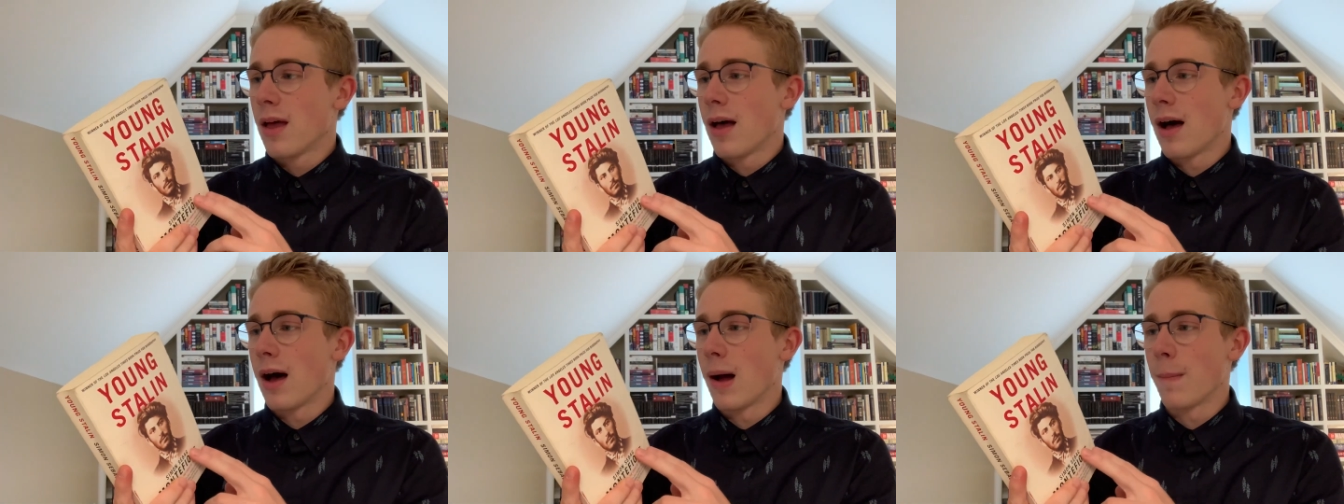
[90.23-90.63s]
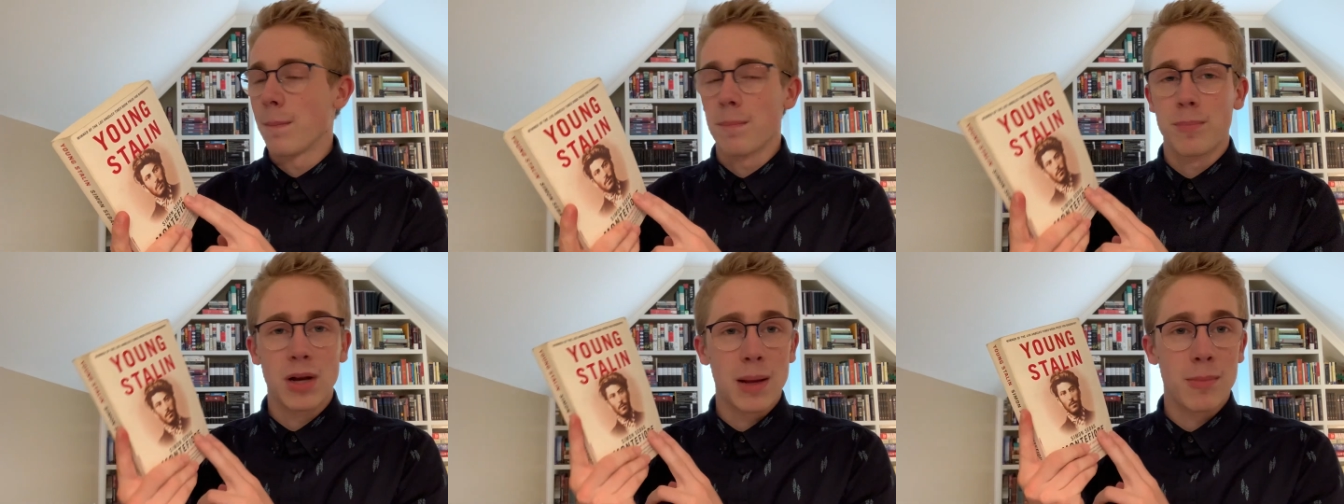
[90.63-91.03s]
um,
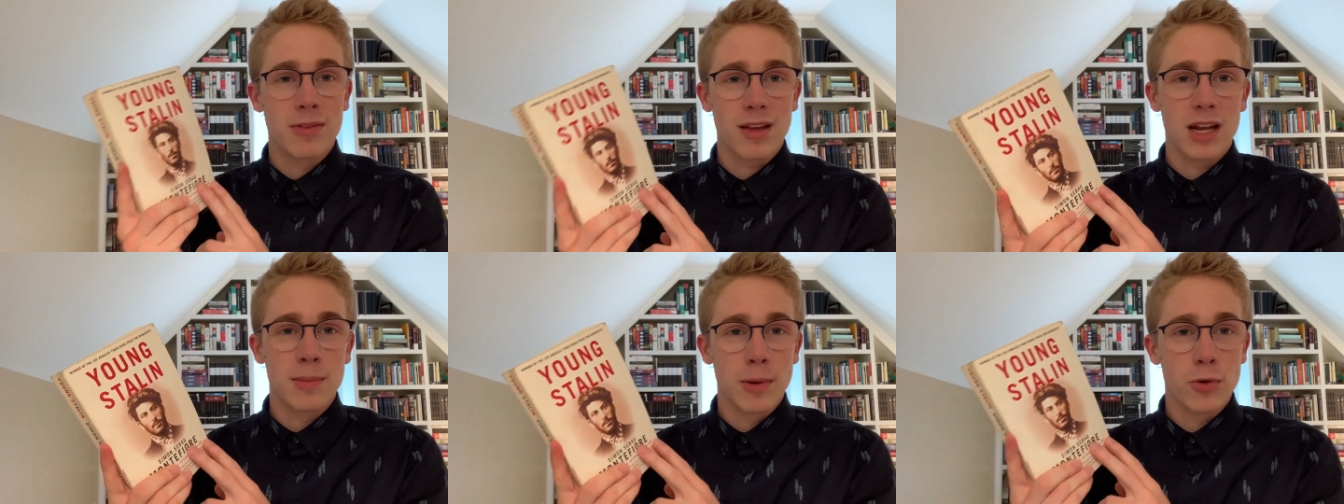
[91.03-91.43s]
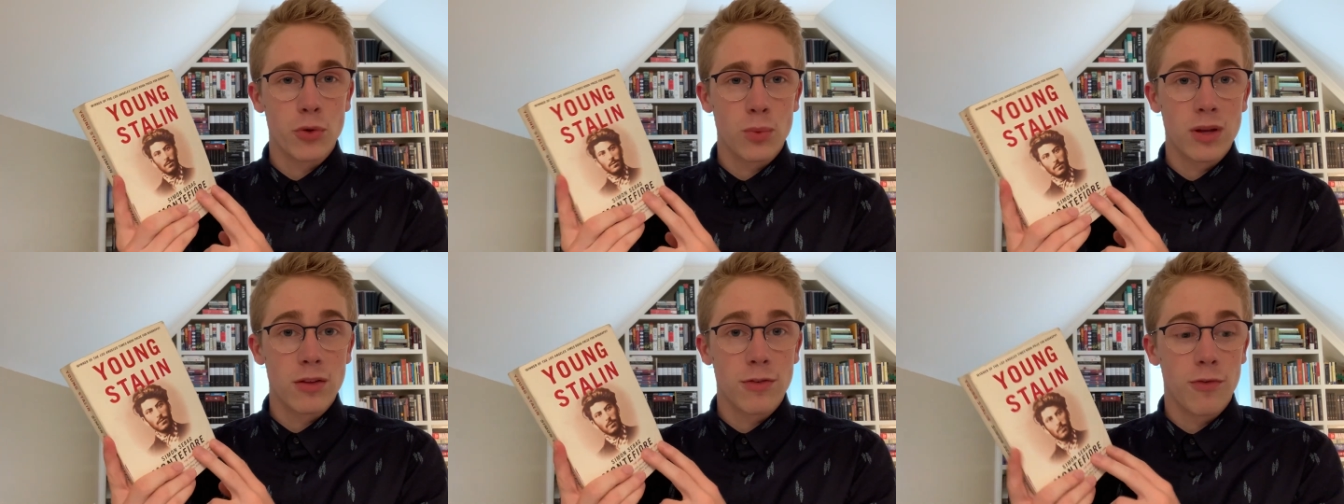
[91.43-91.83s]
but I'm excited to be able to
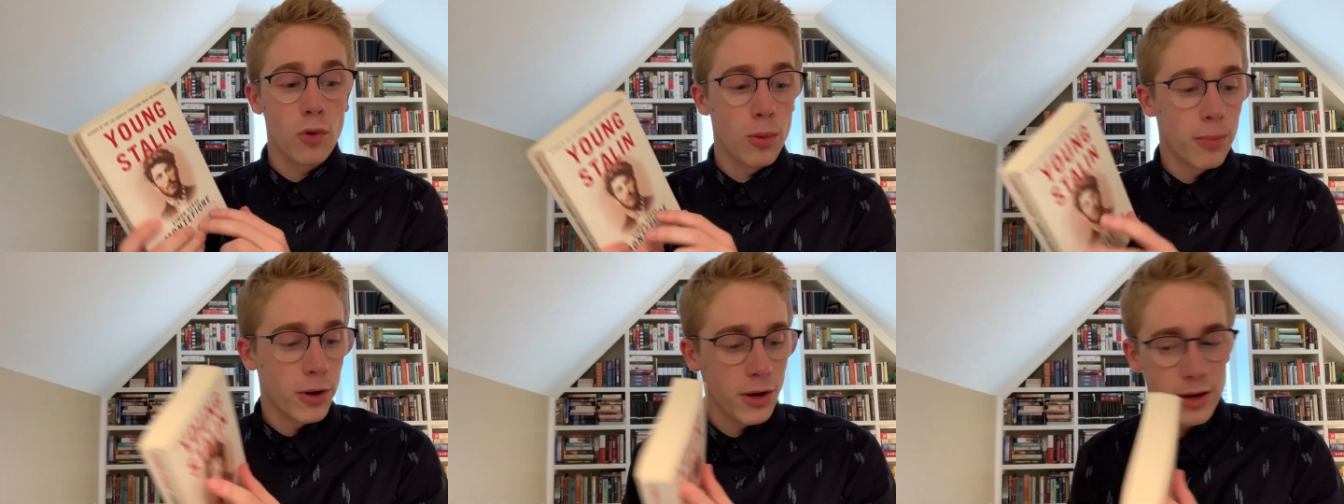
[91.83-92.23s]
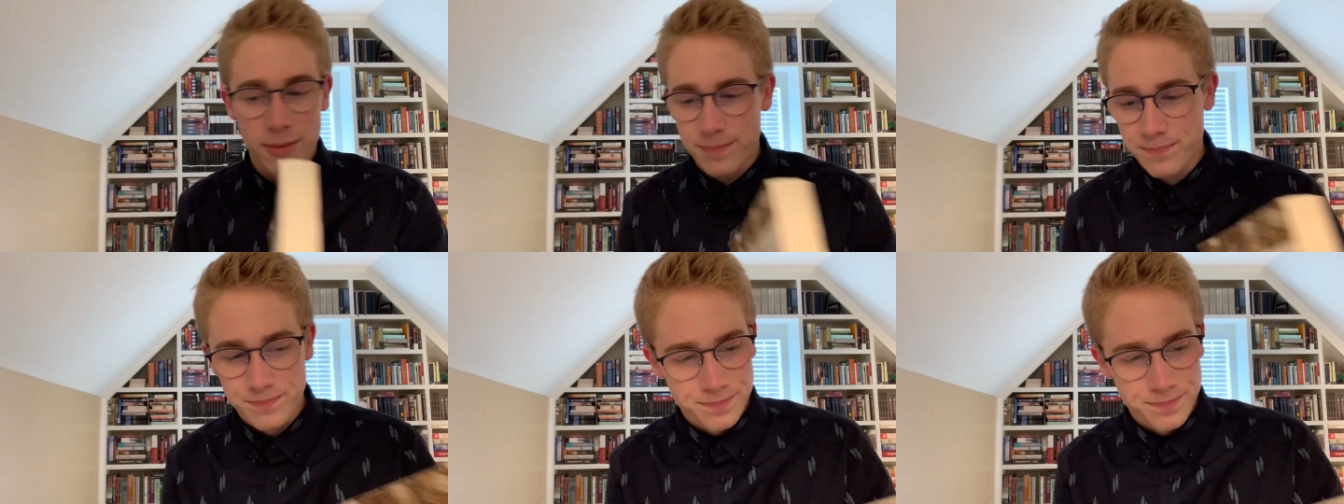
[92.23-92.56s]
read the full book